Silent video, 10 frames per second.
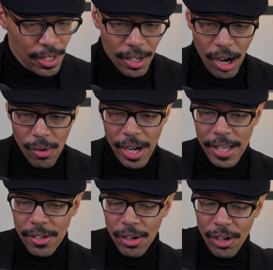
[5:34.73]
All
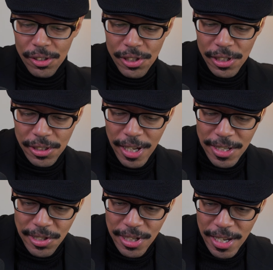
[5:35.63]
right, on to the
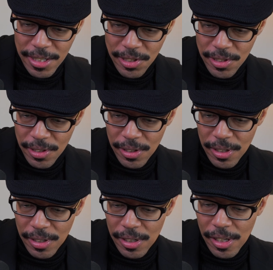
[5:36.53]
taste test.
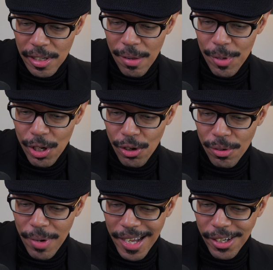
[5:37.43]
Let me go
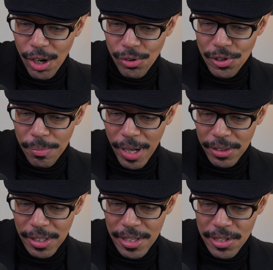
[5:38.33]
to my notes
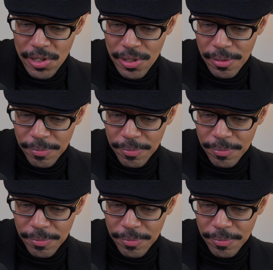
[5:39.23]
about these.